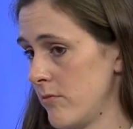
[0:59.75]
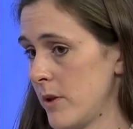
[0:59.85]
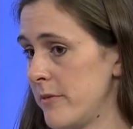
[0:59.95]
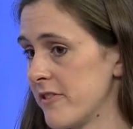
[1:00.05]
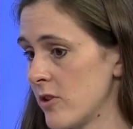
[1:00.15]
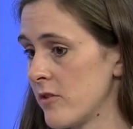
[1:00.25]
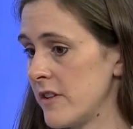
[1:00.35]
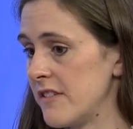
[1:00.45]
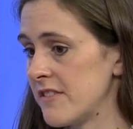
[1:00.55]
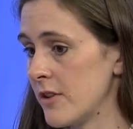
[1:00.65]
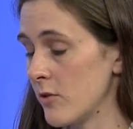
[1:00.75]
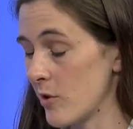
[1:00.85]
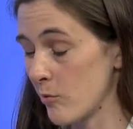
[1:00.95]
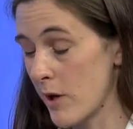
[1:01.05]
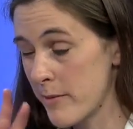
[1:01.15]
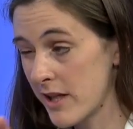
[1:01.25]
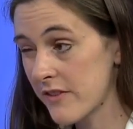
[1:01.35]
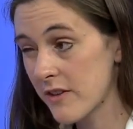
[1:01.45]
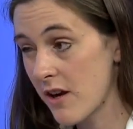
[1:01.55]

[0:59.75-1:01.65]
observe is they're rubbing at